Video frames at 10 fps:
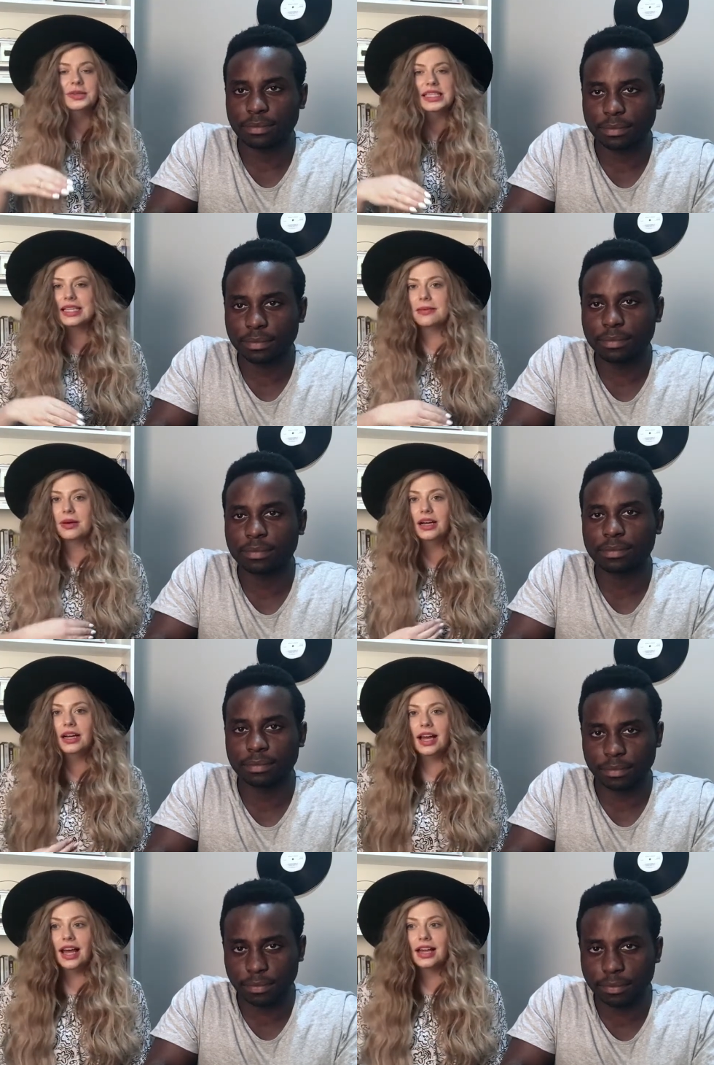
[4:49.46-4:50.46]
Speaker 1: a bit deeper
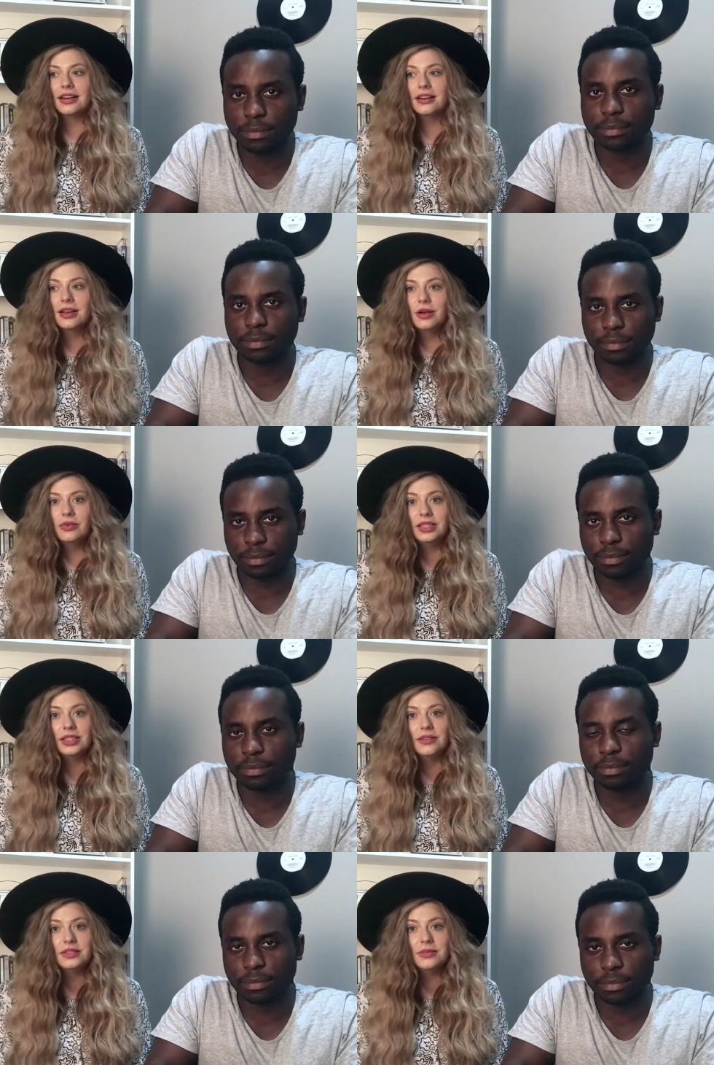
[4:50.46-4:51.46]
and we'd
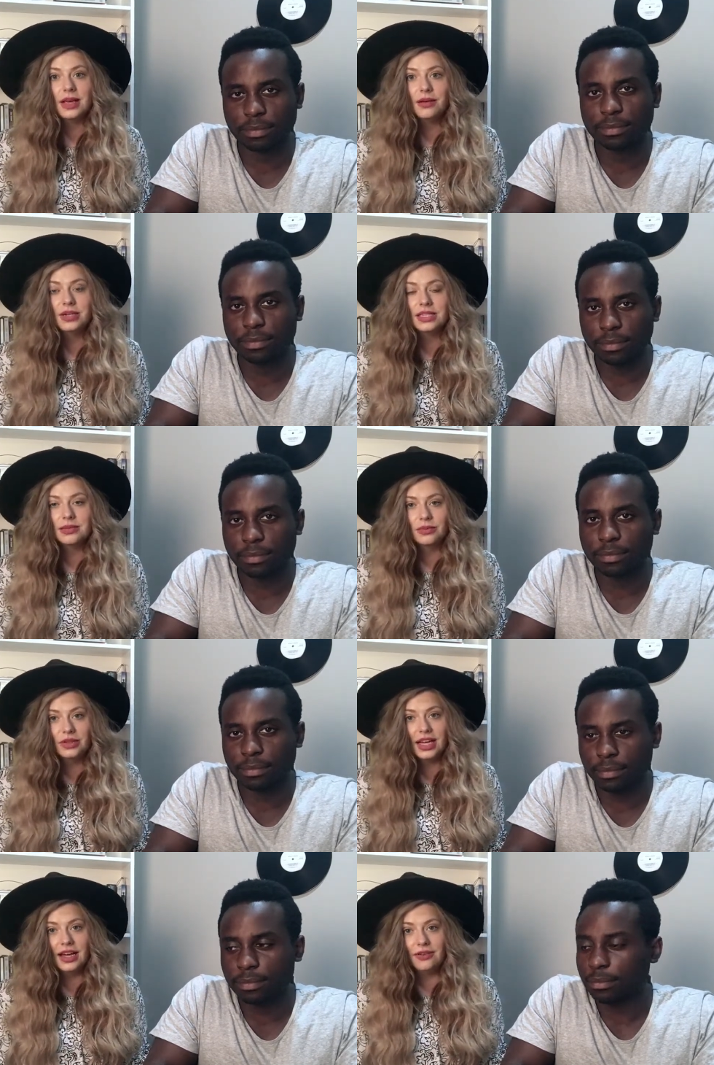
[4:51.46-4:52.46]
love to be able to explore
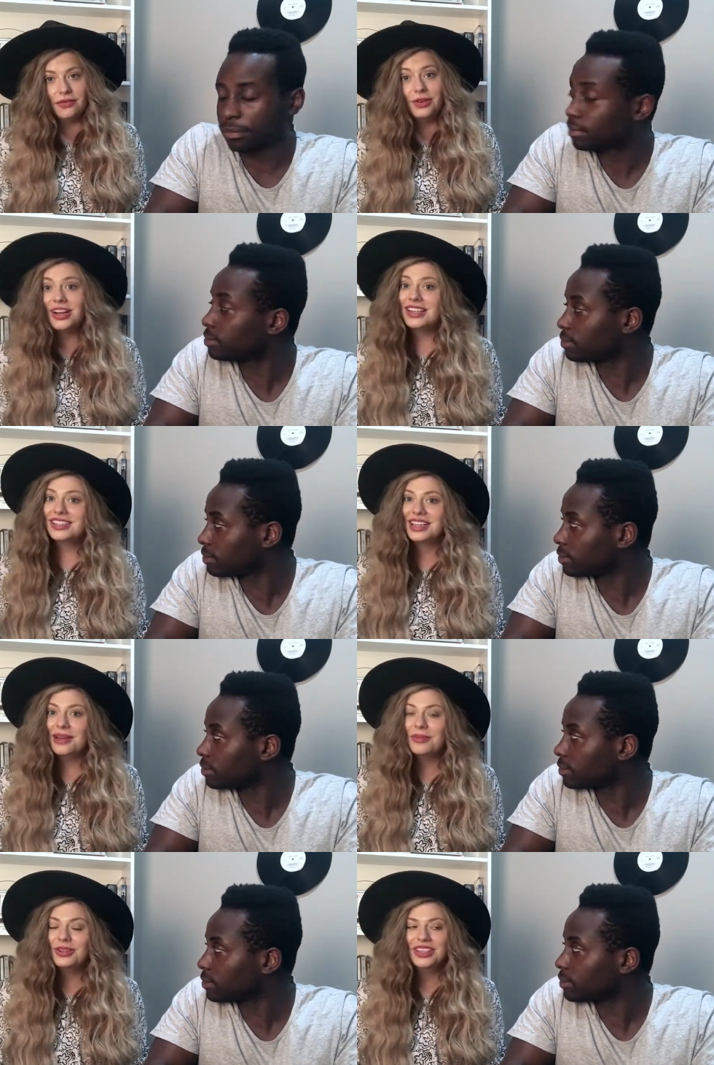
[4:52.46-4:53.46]
that and for you guys to come
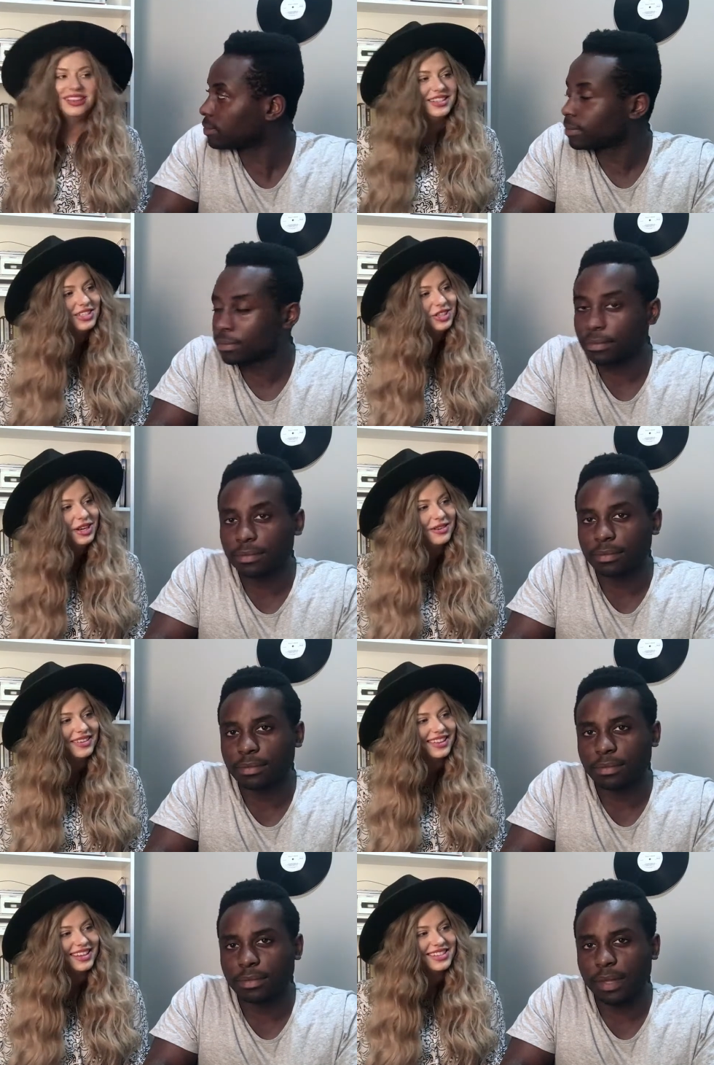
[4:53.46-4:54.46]
on this journey
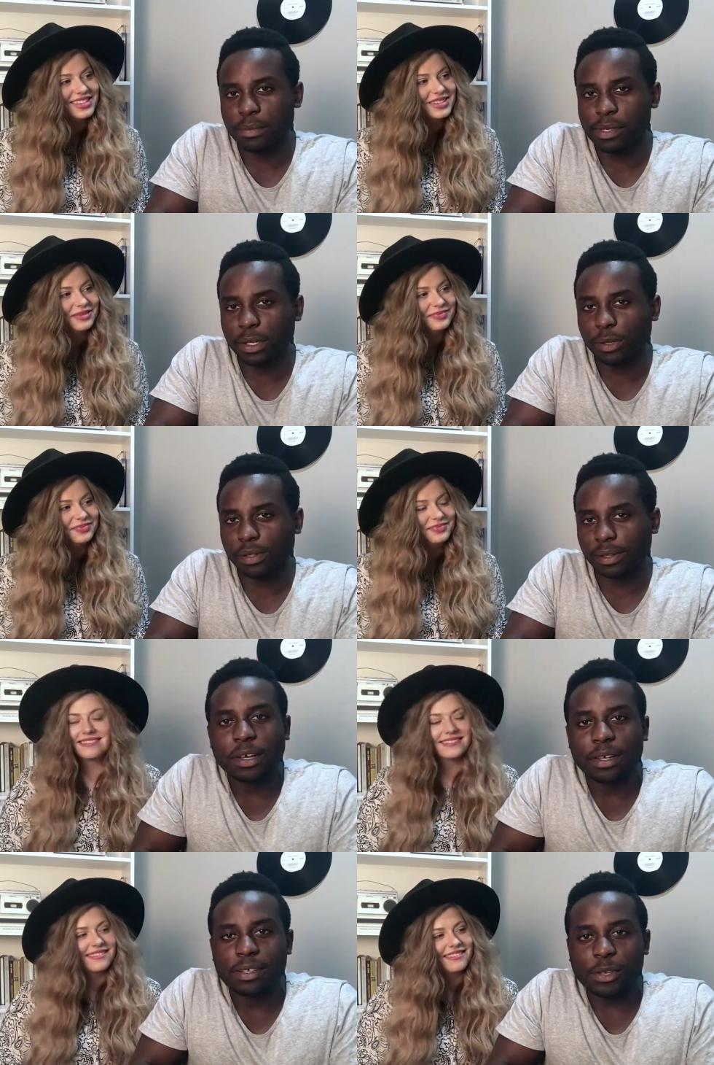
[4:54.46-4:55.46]
with us. Absolutely.
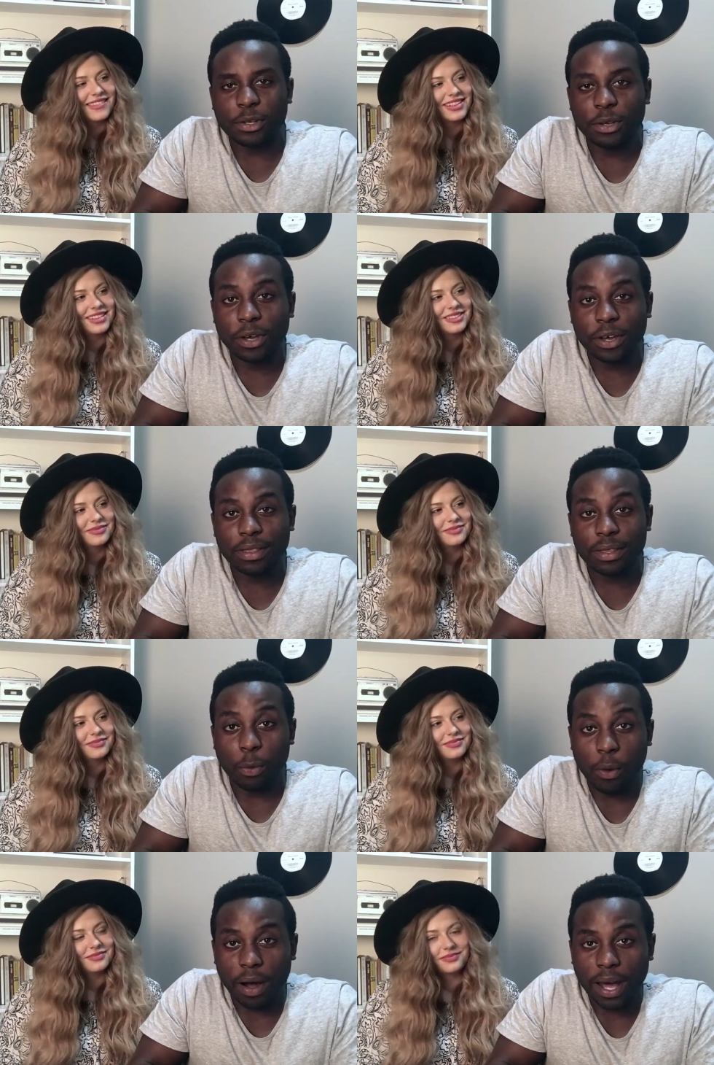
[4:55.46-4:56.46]
Speaker 2: So you heard the
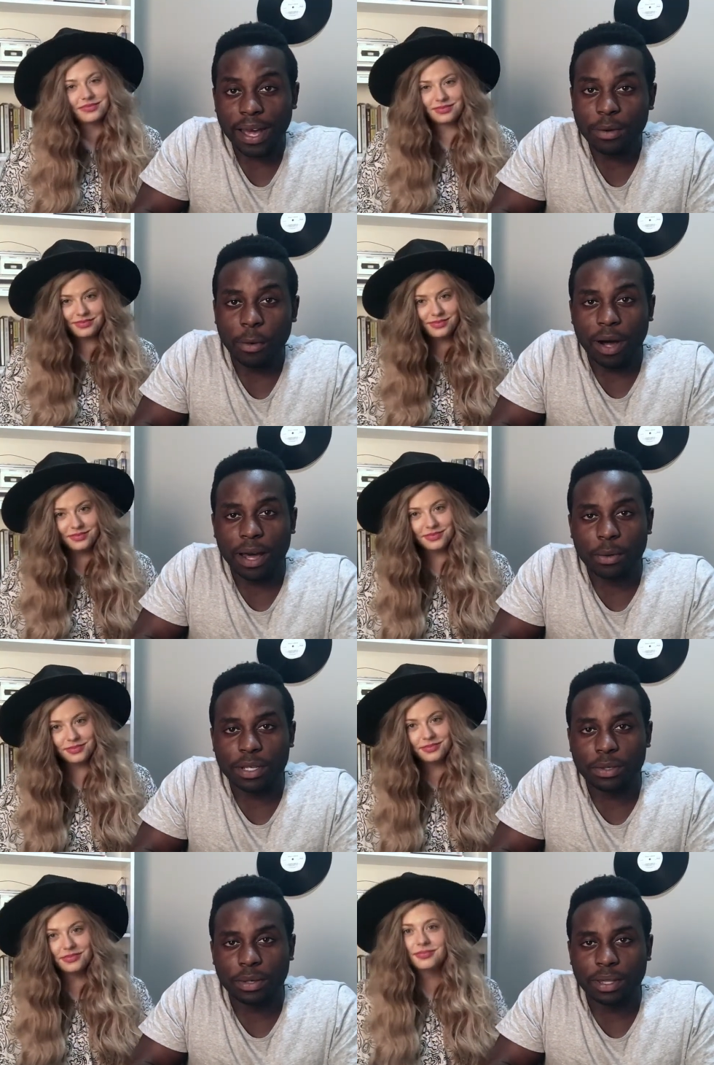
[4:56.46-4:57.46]
why, why we're
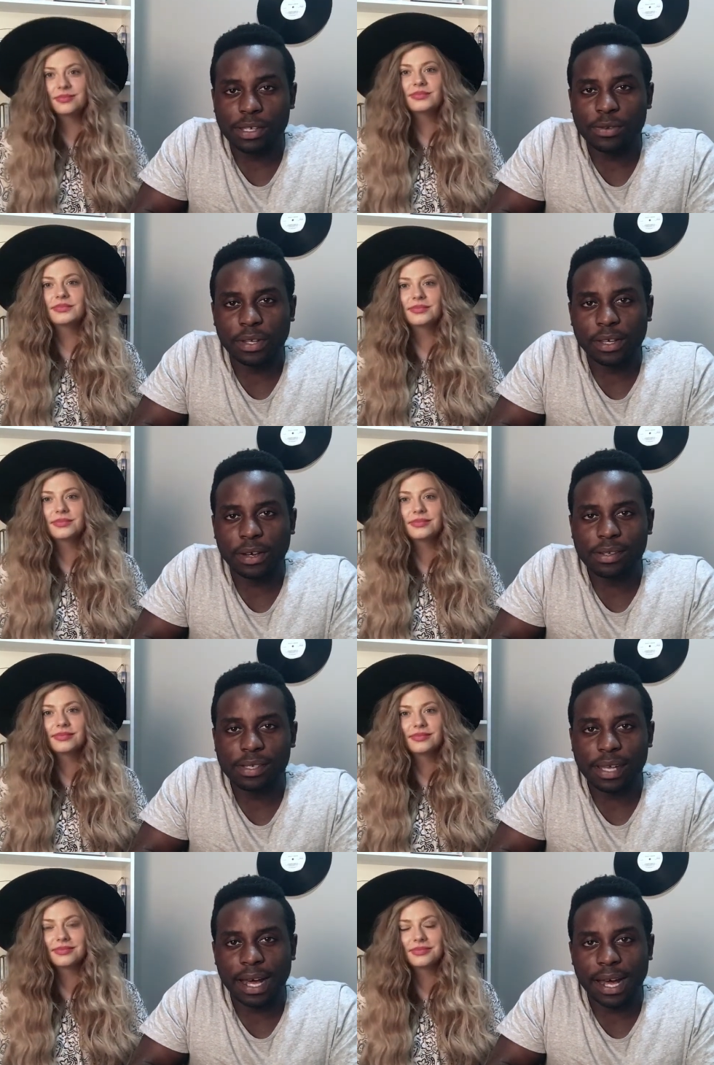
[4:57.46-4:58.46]
doing these videos,
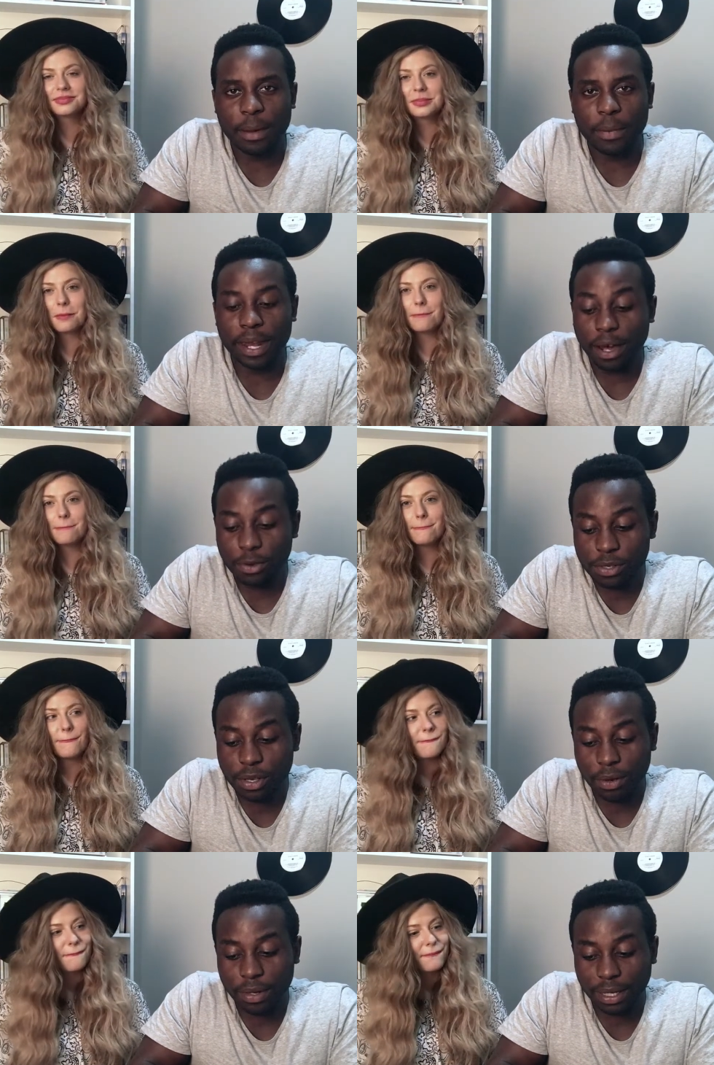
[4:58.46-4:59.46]
um, and I'll just
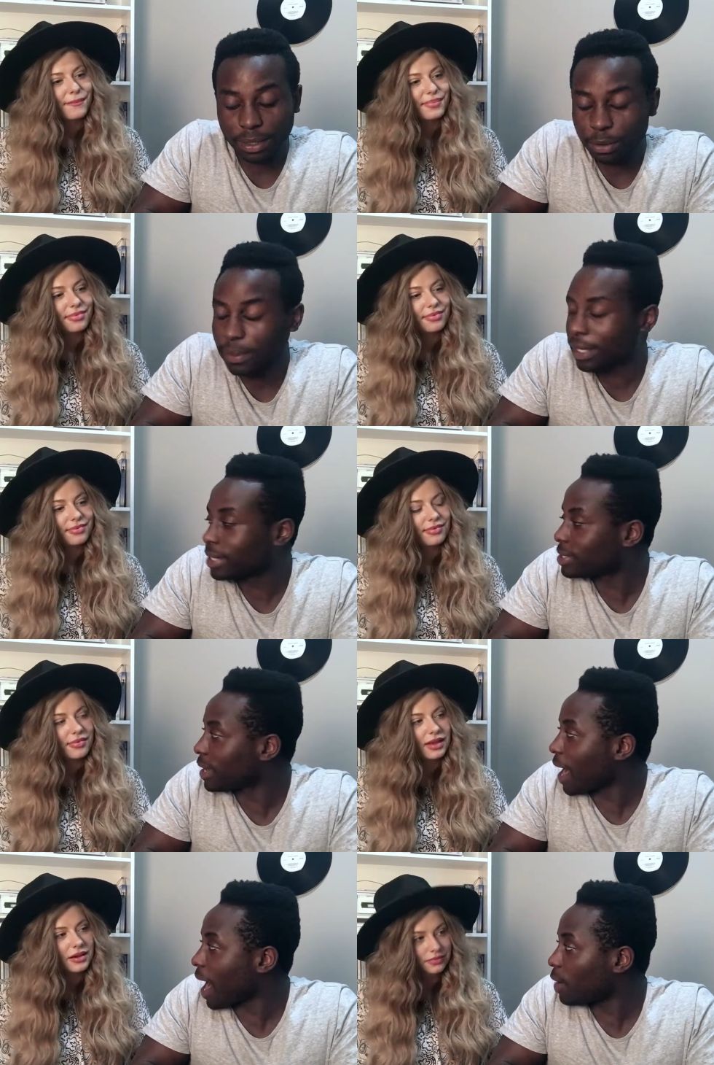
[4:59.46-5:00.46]
go in a little bit into
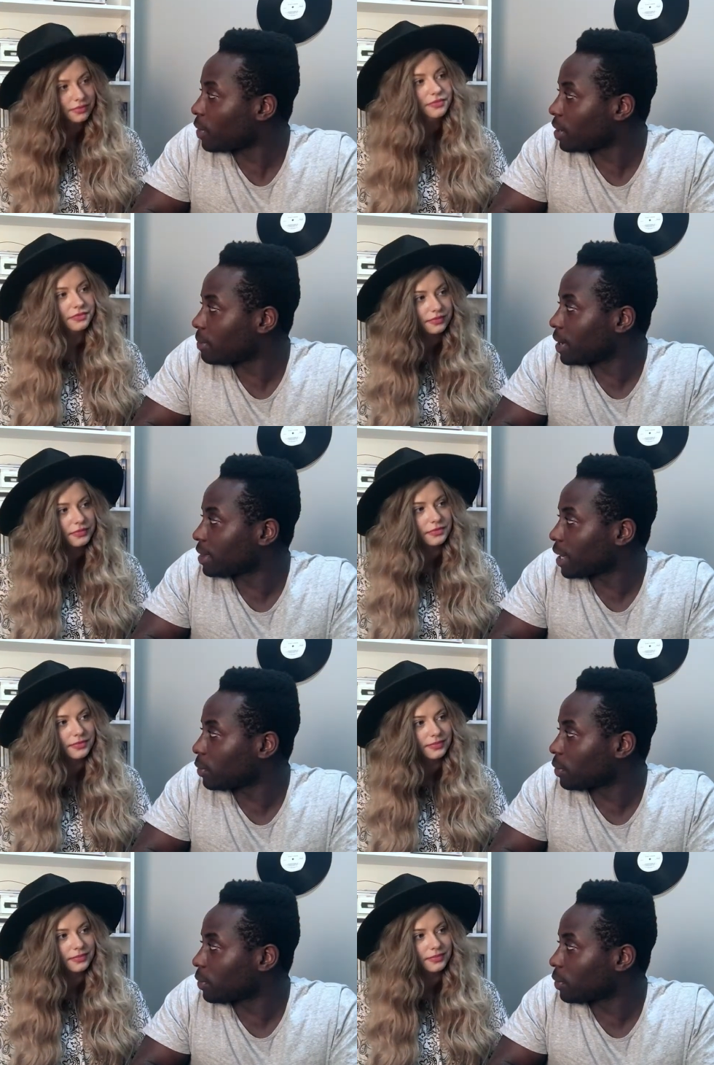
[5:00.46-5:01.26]
how we're going to make that mm.